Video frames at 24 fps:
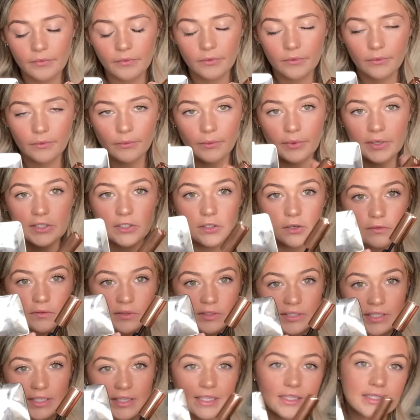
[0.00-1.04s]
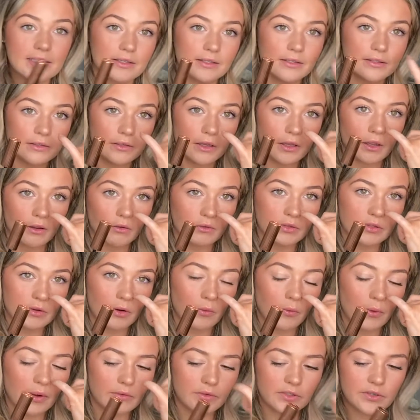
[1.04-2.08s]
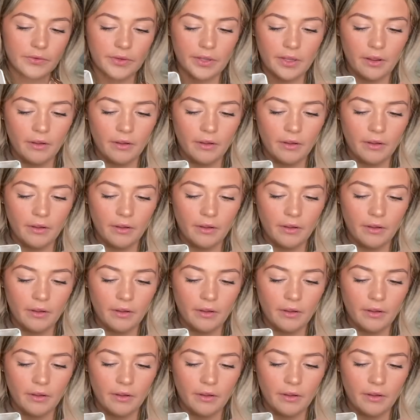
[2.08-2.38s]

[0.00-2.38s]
which obviously this is new, so I won't do it